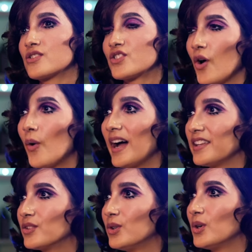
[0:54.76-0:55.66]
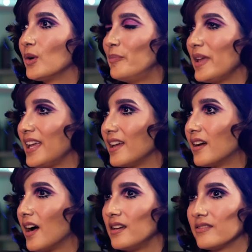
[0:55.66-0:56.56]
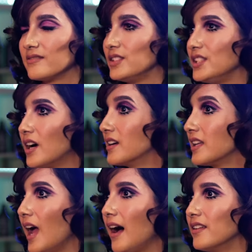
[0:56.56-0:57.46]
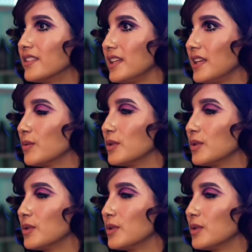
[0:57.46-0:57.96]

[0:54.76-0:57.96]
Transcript: So I thought, being kind of young and healthy,